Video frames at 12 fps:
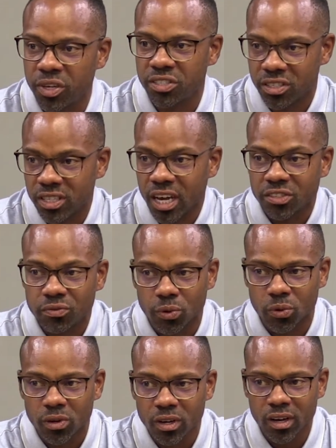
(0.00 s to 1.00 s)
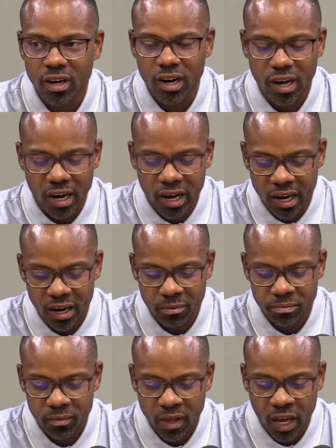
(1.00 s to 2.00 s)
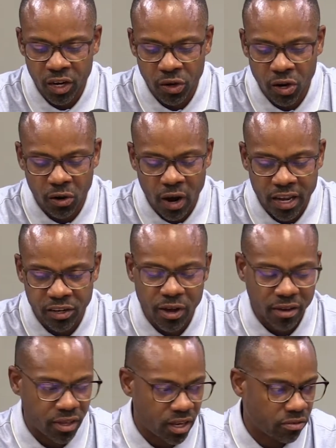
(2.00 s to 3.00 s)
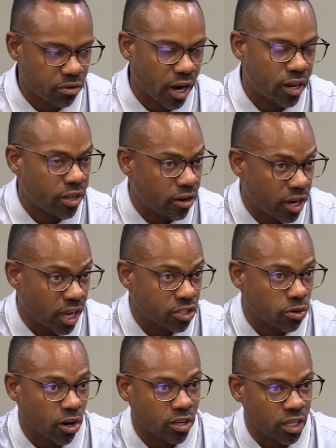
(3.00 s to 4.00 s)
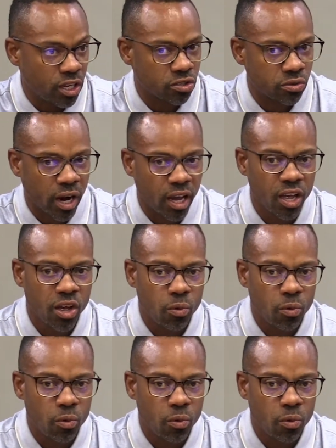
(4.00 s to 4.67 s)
be successful. Yeah, absolutely. Um, and, you know, I do have to give credit there again to our leaders, right?